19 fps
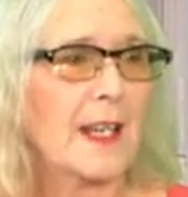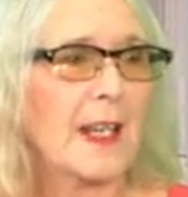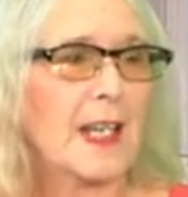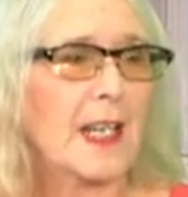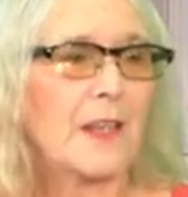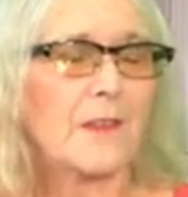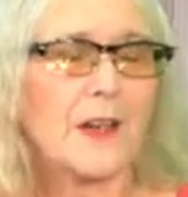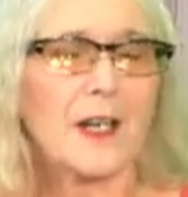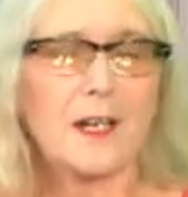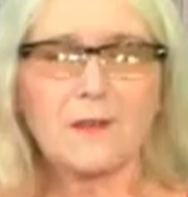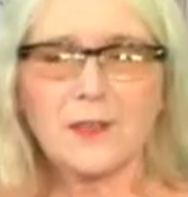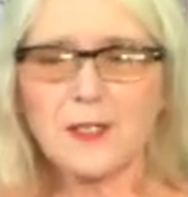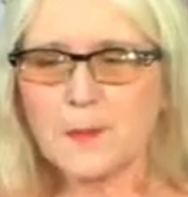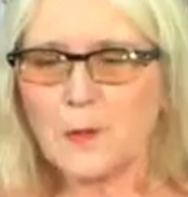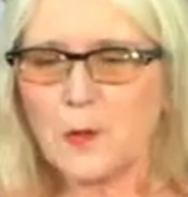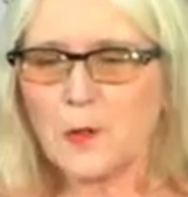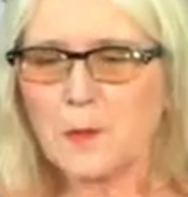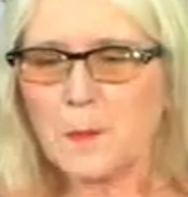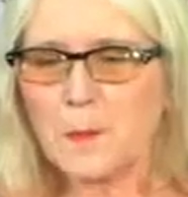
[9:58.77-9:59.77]
And if I
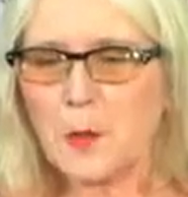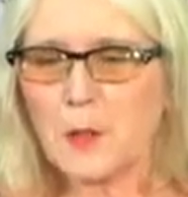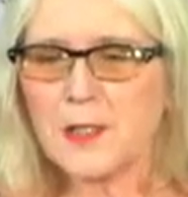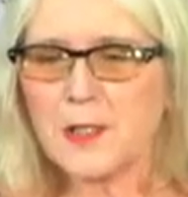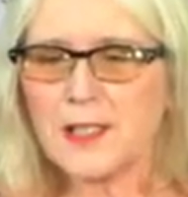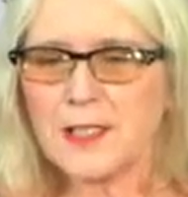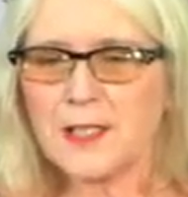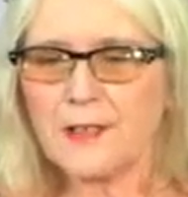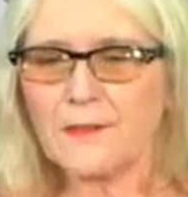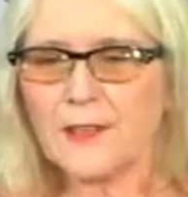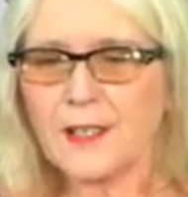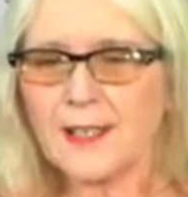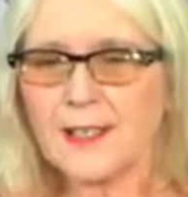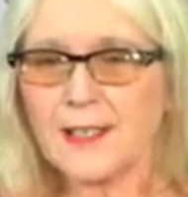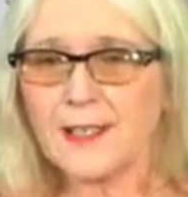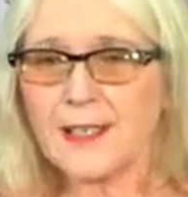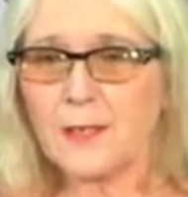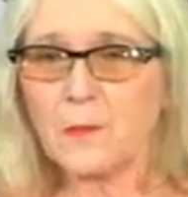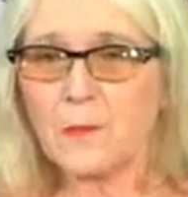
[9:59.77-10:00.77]
respond positively
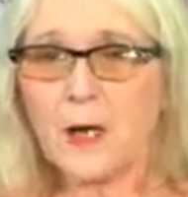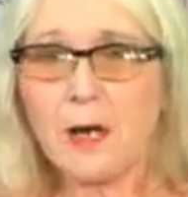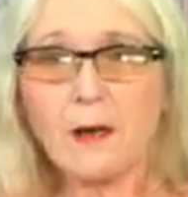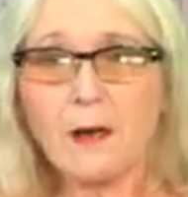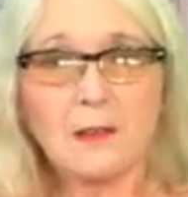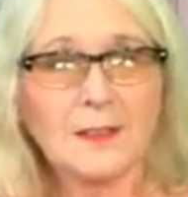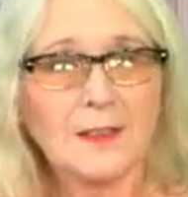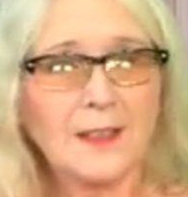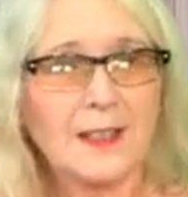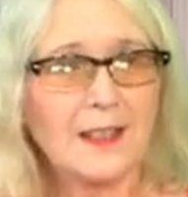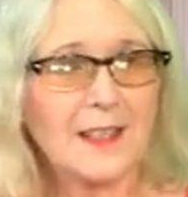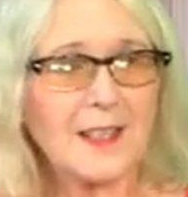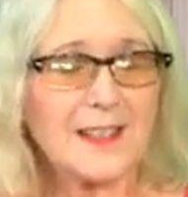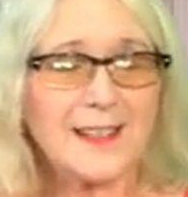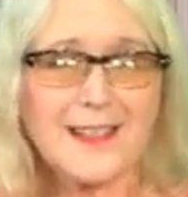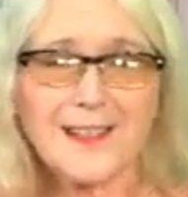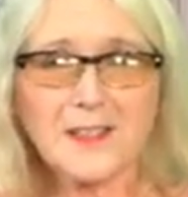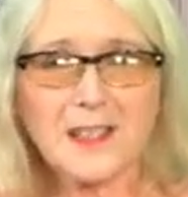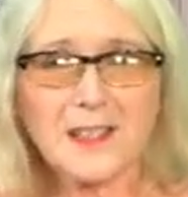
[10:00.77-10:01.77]
and say, well,
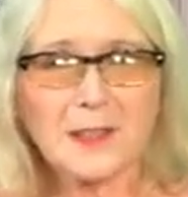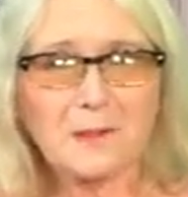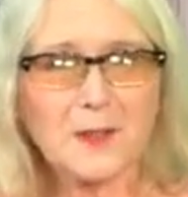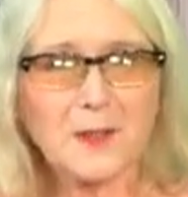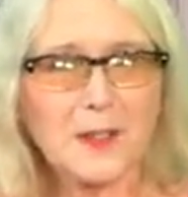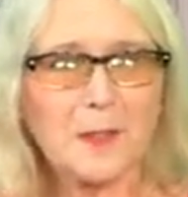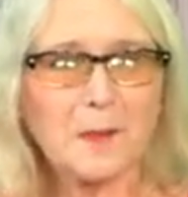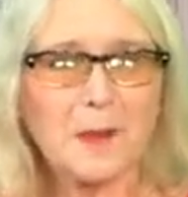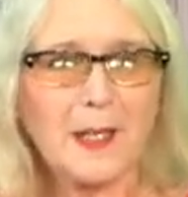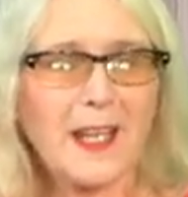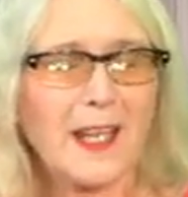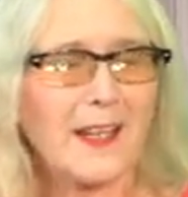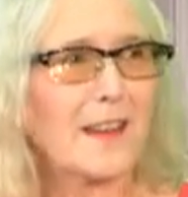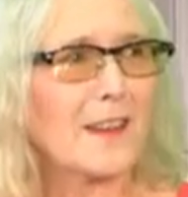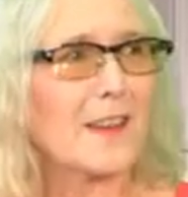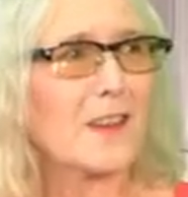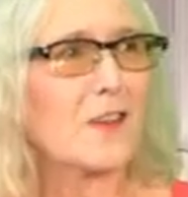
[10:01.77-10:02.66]
that's good, I'm going to be getting